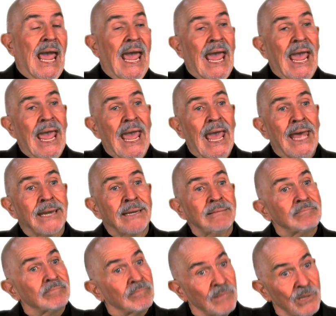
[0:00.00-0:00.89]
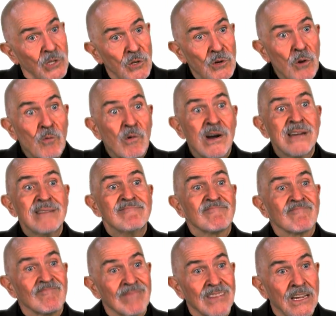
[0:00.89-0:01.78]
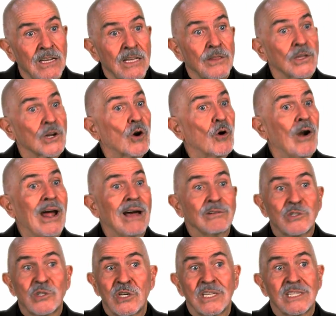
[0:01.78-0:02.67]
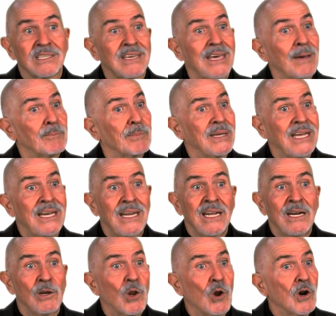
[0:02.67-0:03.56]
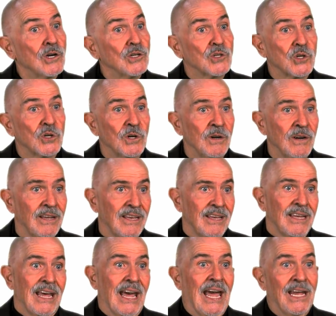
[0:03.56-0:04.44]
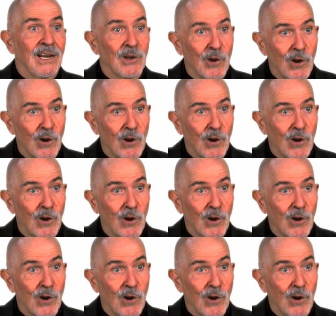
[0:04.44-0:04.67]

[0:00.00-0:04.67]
And you know what? The crowds just kept getting larger and